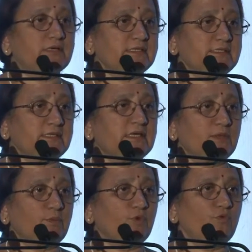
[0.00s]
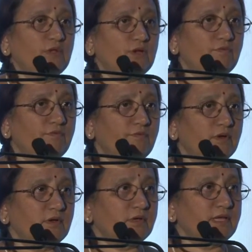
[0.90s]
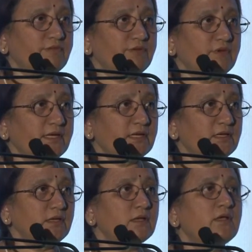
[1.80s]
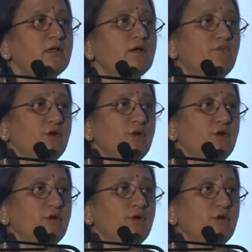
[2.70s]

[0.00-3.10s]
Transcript: testing and approval of every vehicle, for a